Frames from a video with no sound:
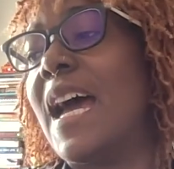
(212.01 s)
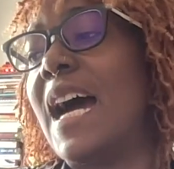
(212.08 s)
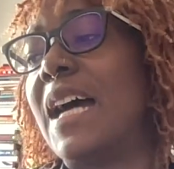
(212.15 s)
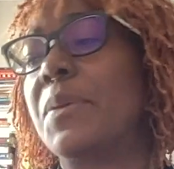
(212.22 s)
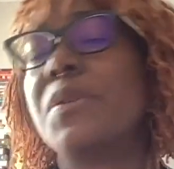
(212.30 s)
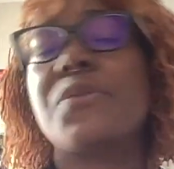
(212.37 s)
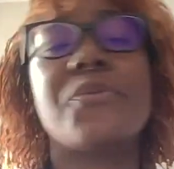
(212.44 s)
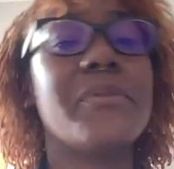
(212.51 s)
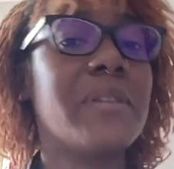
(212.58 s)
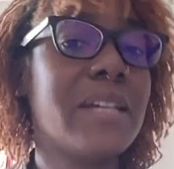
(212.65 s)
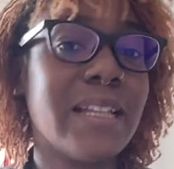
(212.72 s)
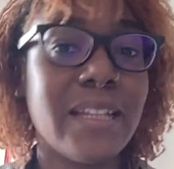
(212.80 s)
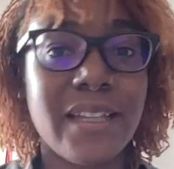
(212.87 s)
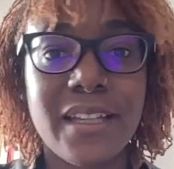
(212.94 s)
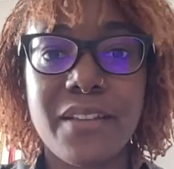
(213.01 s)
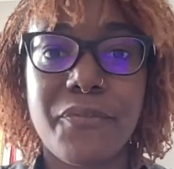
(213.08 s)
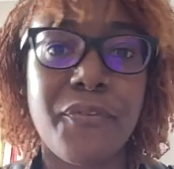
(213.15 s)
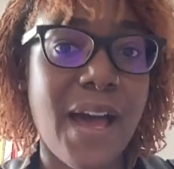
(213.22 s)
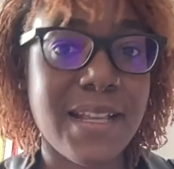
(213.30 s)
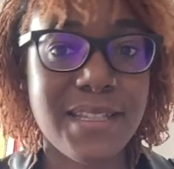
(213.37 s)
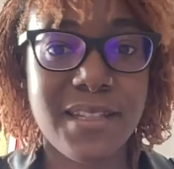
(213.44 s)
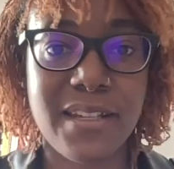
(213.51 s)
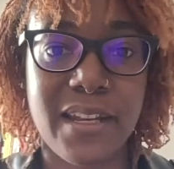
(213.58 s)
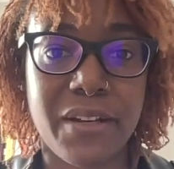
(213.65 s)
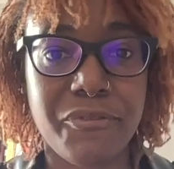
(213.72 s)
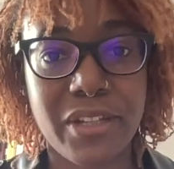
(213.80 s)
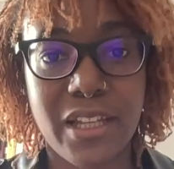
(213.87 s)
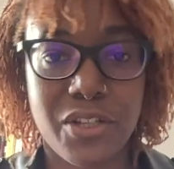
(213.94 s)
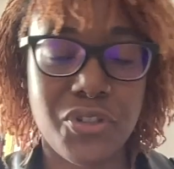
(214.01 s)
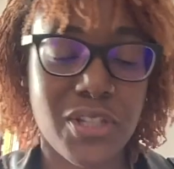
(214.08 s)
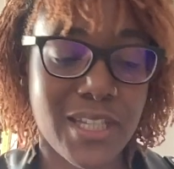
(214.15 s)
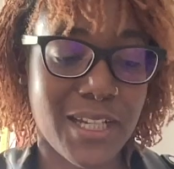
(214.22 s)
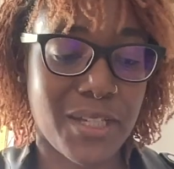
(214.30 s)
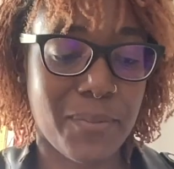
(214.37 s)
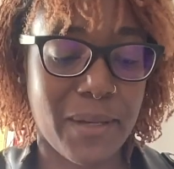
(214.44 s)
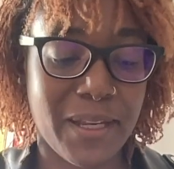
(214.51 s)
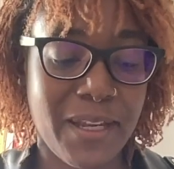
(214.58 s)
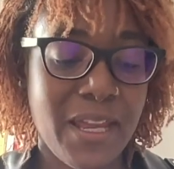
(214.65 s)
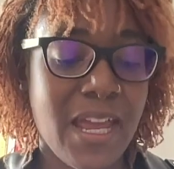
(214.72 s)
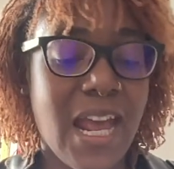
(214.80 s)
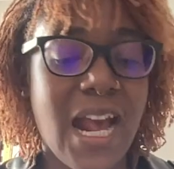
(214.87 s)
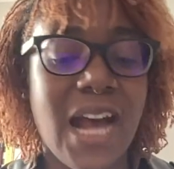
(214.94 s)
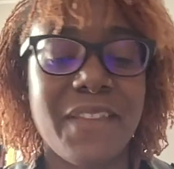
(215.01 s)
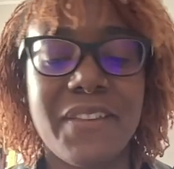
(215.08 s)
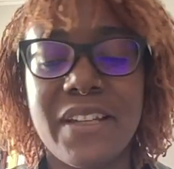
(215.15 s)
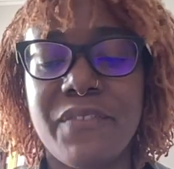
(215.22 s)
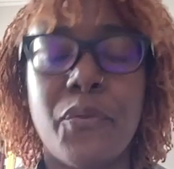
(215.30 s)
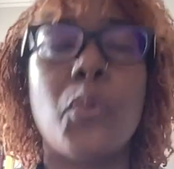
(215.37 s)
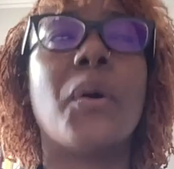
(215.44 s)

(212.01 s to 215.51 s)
and it was really fascinating, really interesting to me. And then for